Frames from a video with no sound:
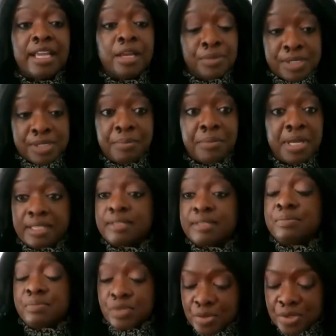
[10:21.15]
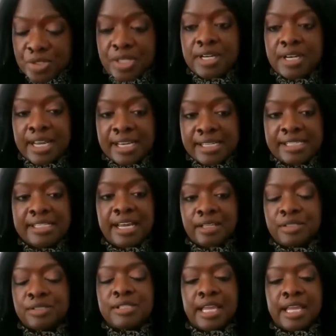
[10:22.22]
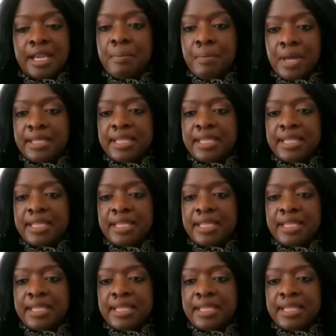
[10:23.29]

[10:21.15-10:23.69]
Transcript: it was a month, $290, like a month.